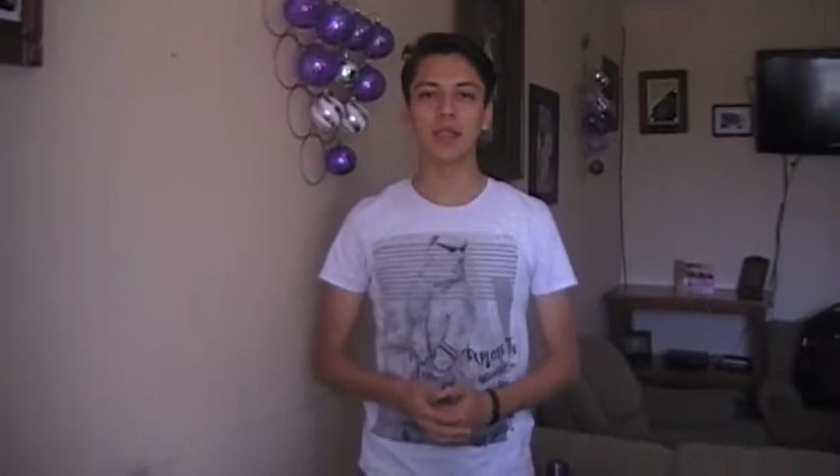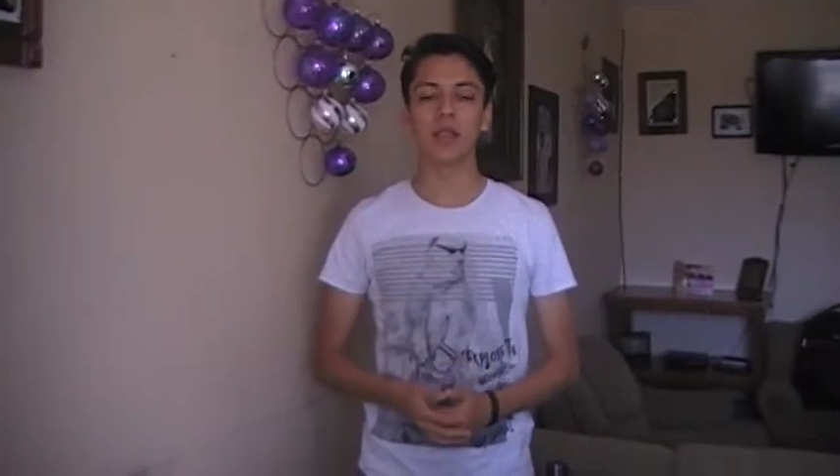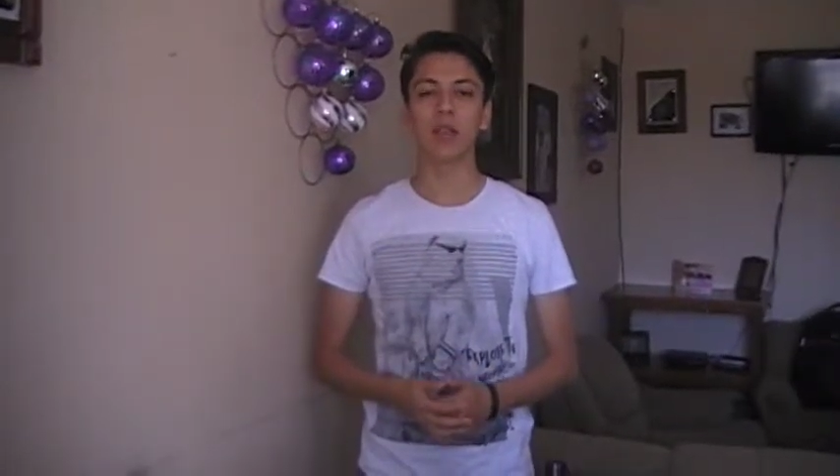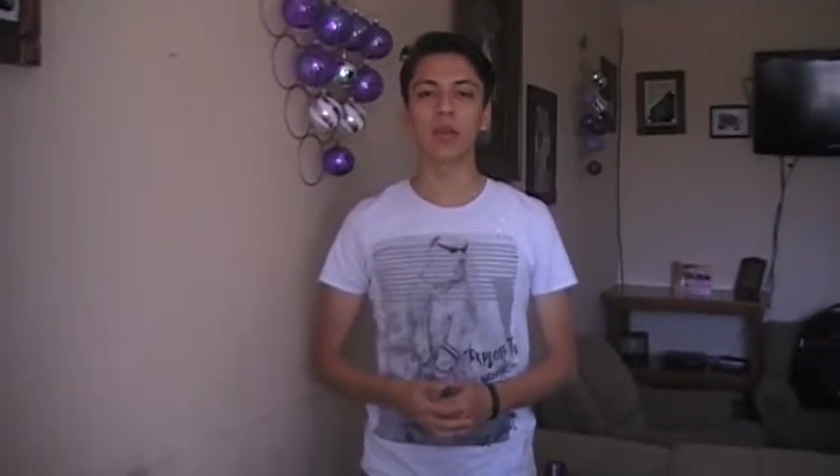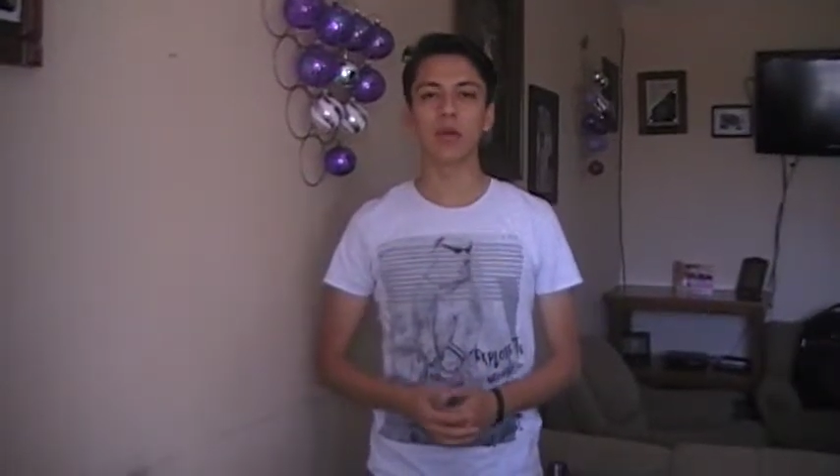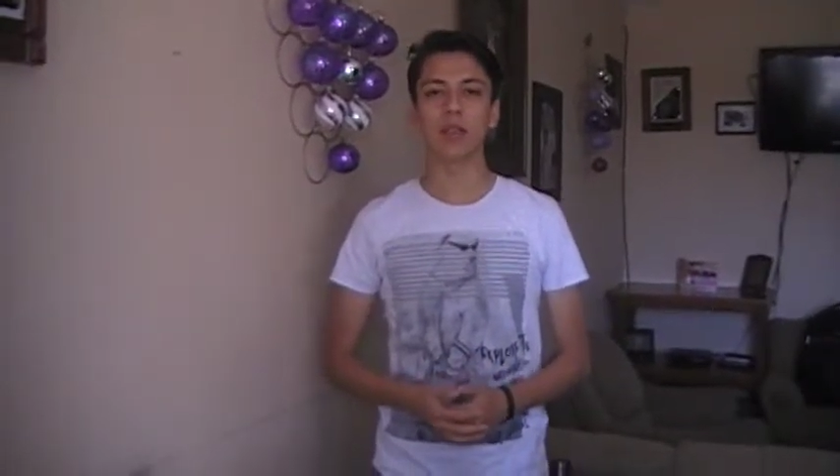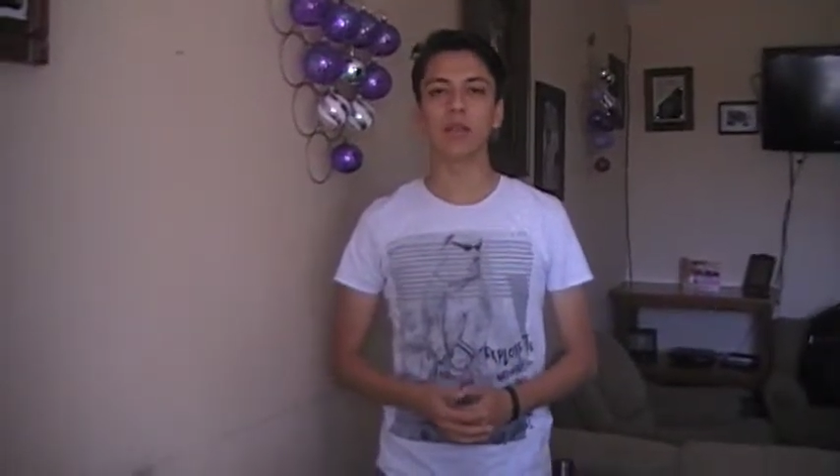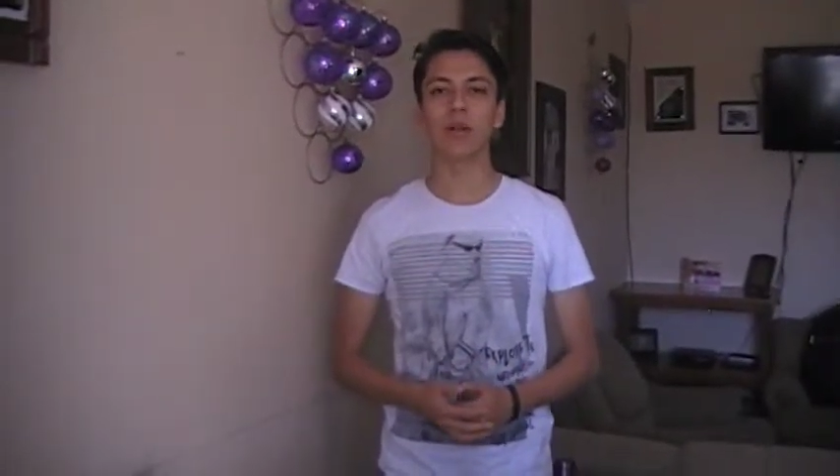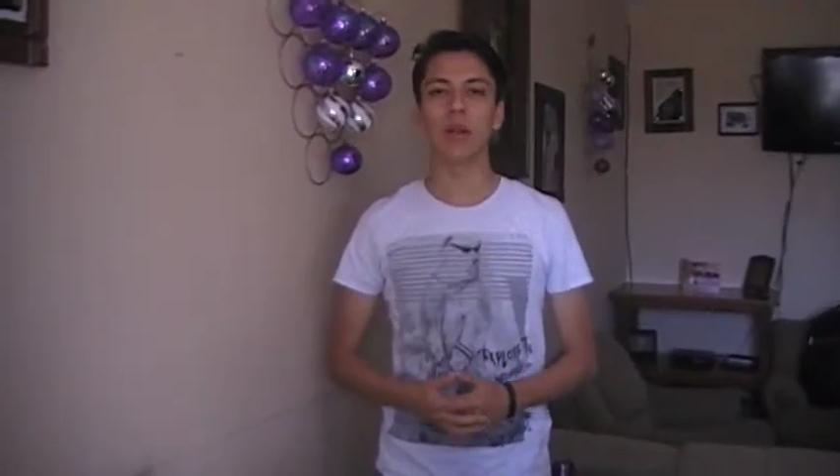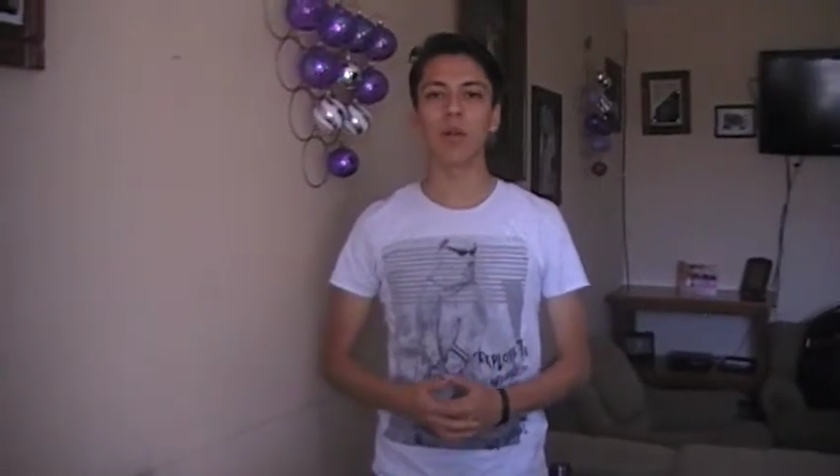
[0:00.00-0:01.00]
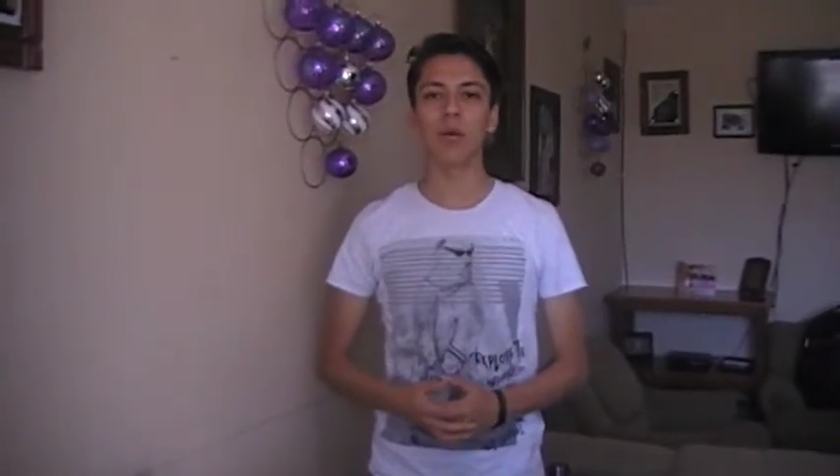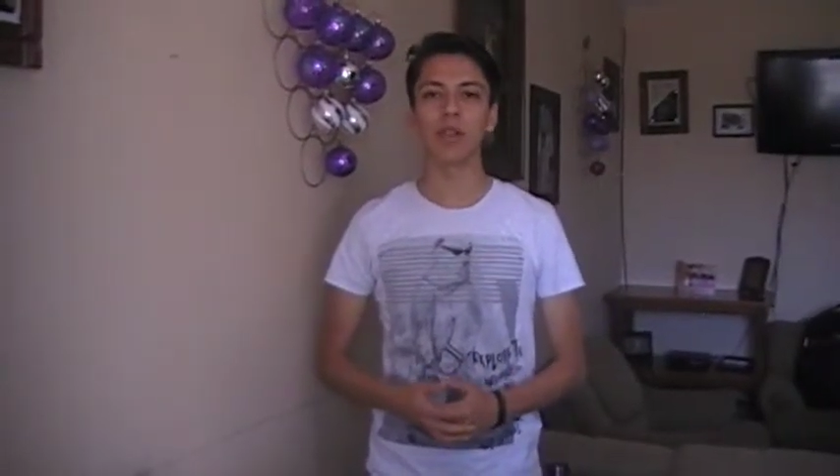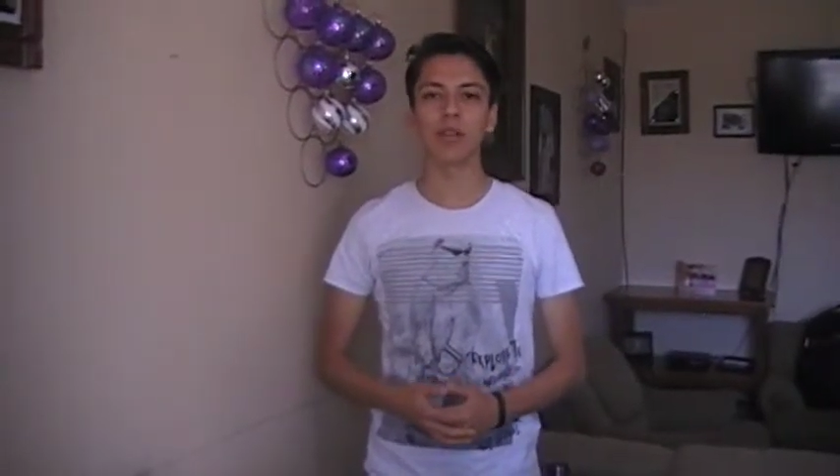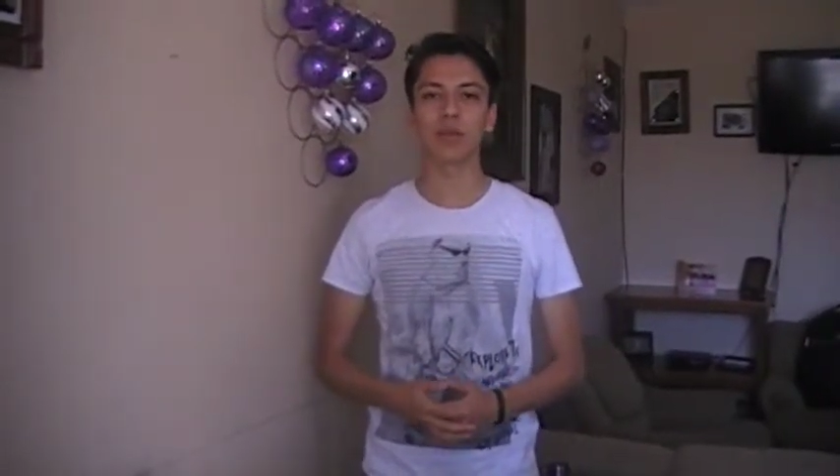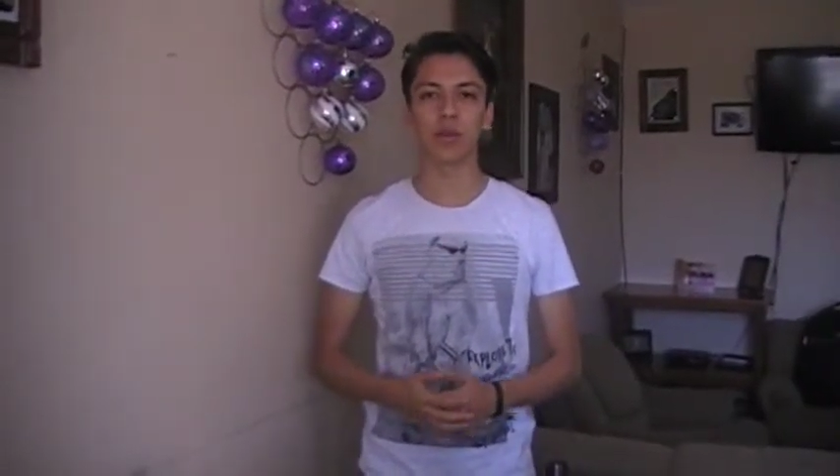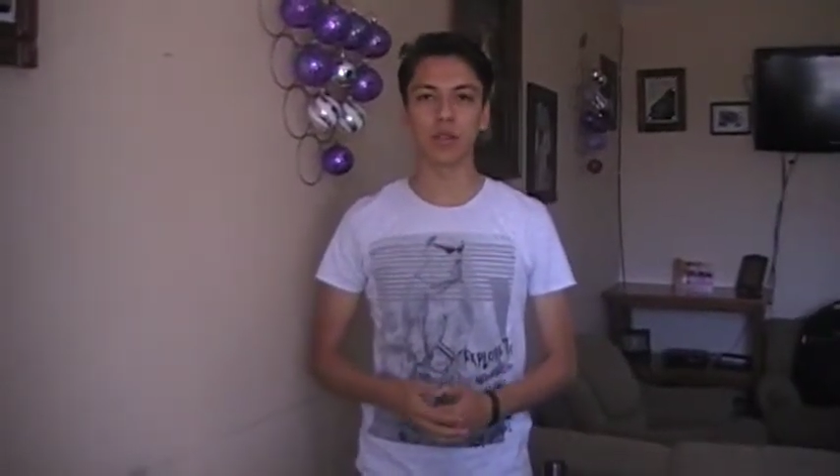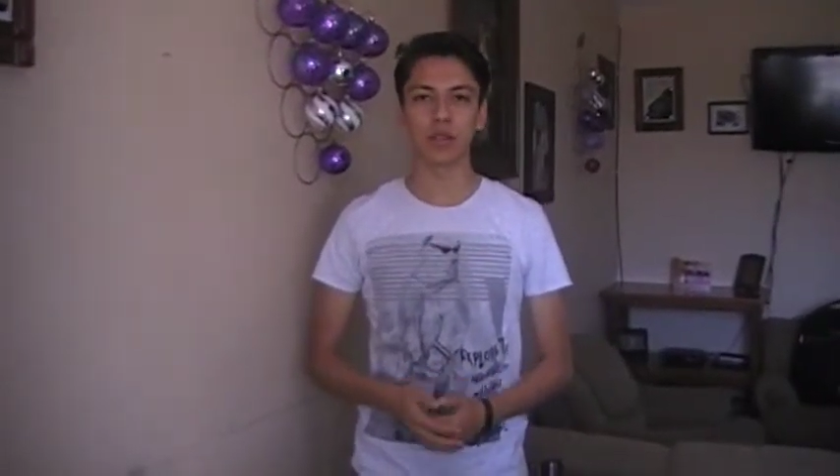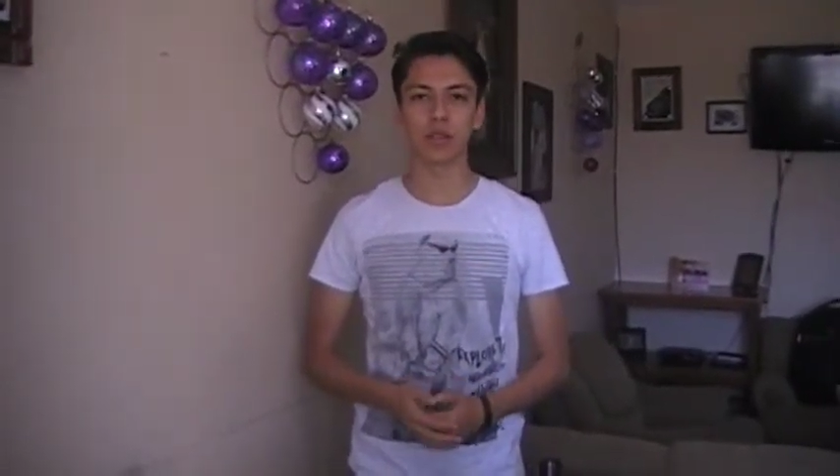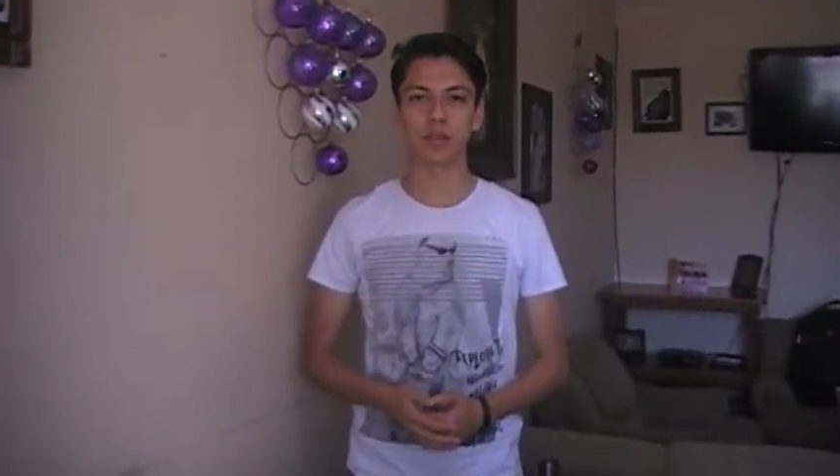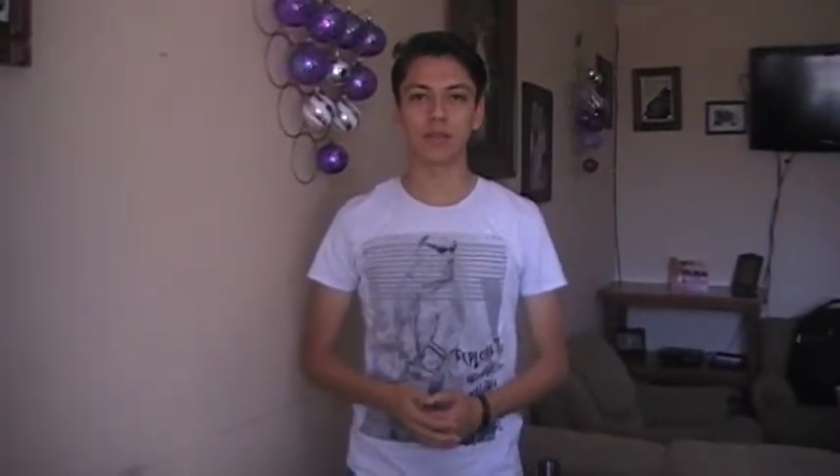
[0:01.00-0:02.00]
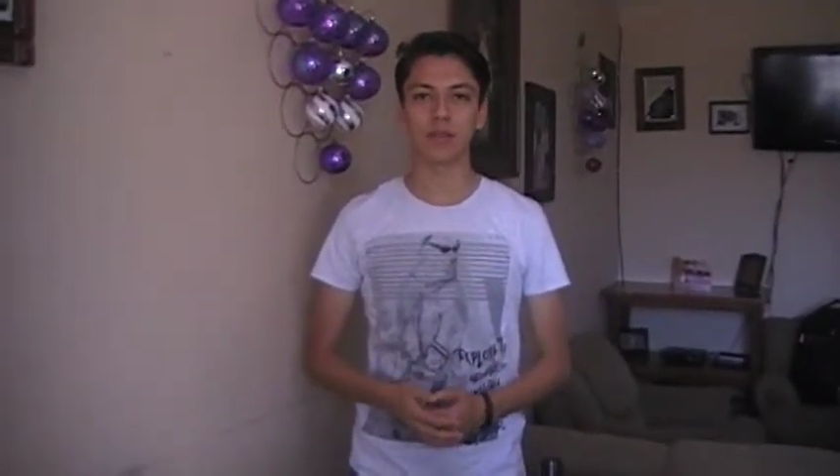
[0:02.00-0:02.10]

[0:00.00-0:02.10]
and encourage collaboration projects.